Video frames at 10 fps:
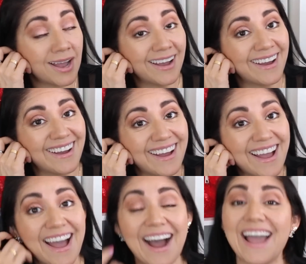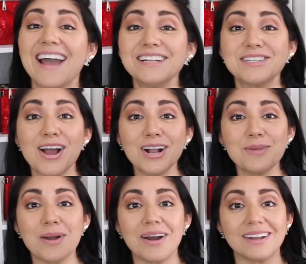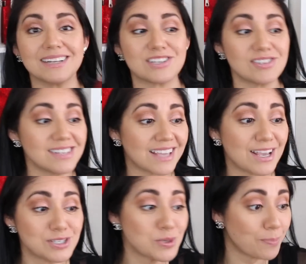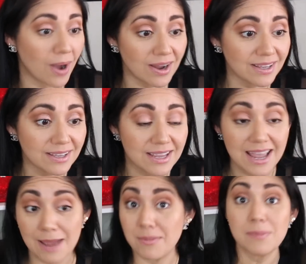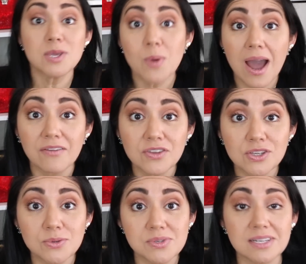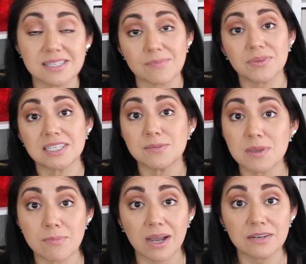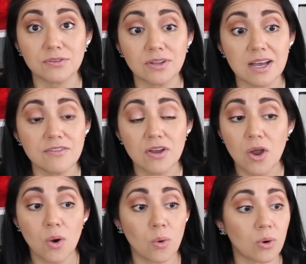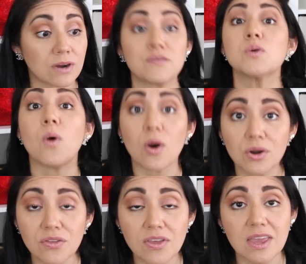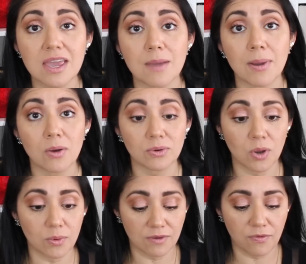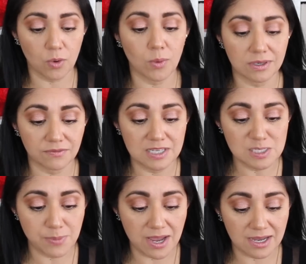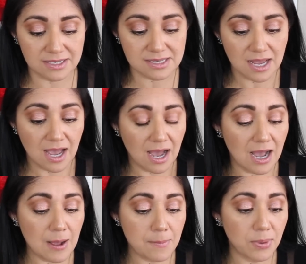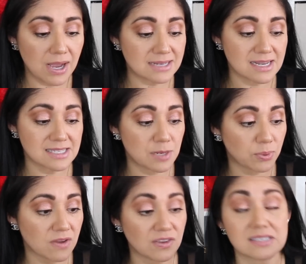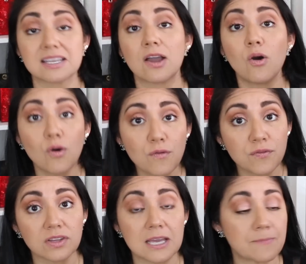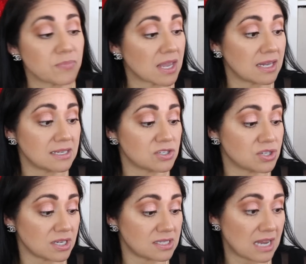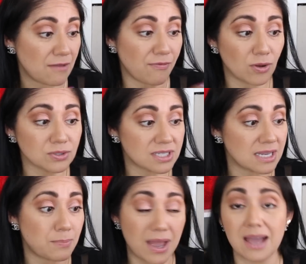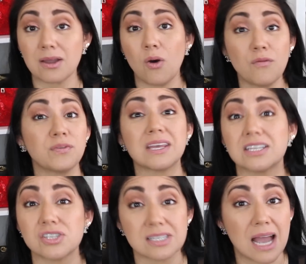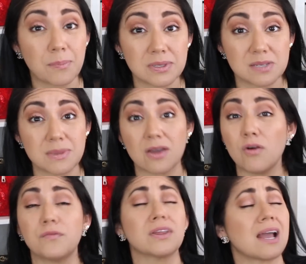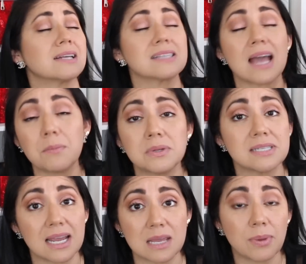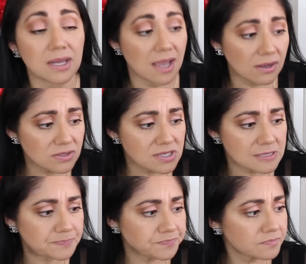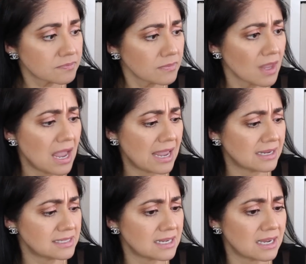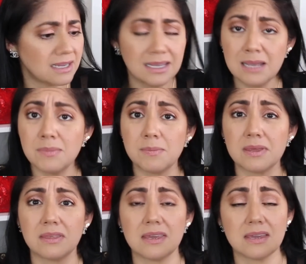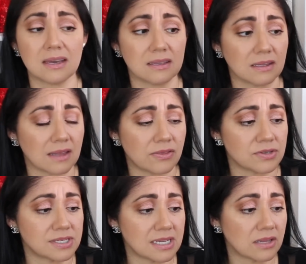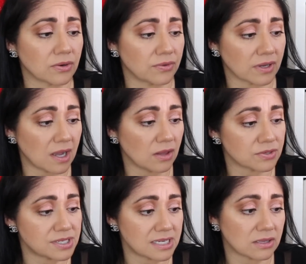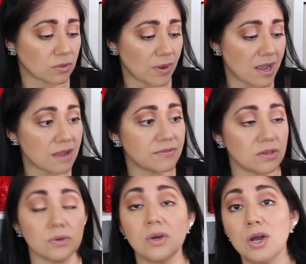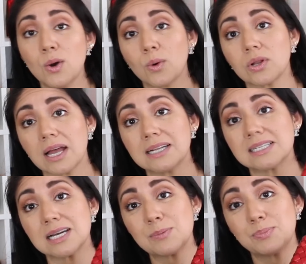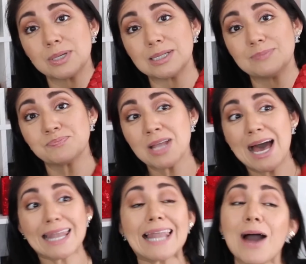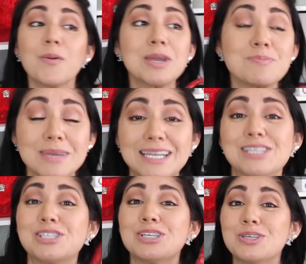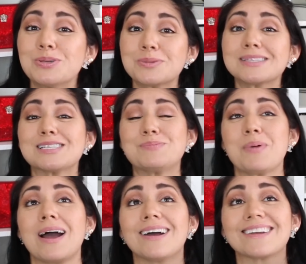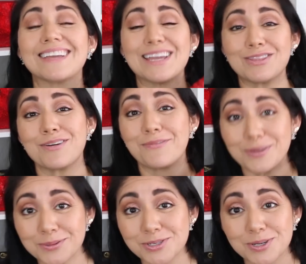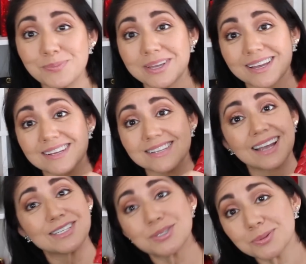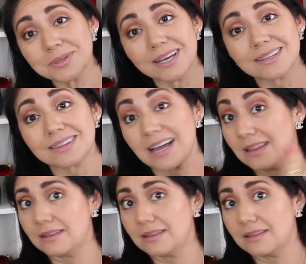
i had to talk about it just in case you bought it and maybe you haven't used it something to be mindful of or if you are thinking about going for one of these bags uh, but as i said previously hopefully it is just a faulty bag hopefully it just happened to me hopefully it hasn't happened to anybody else and uh, maybe the uh, the leather sealer or the color sealer, what have you, will end up uh, allowing me to use this bag in the future because I do like, the, I